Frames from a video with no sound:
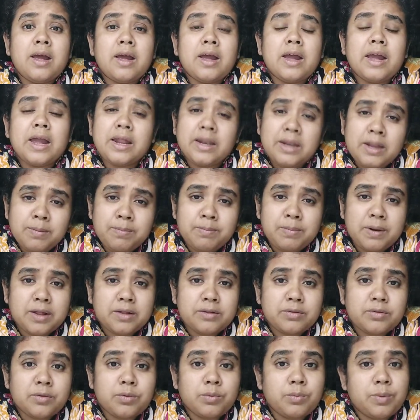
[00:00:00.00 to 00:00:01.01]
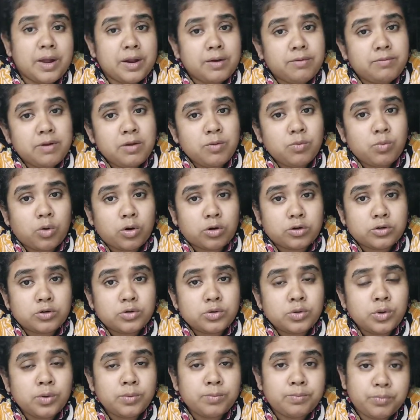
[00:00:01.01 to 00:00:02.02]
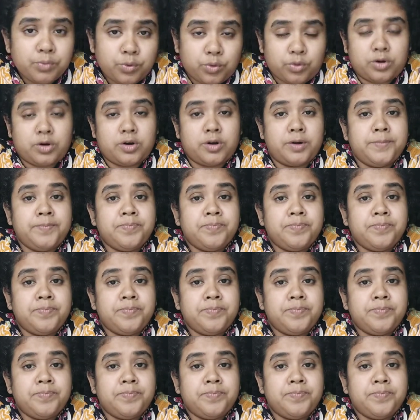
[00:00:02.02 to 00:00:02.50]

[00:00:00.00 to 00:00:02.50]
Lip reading: any place where we want to put.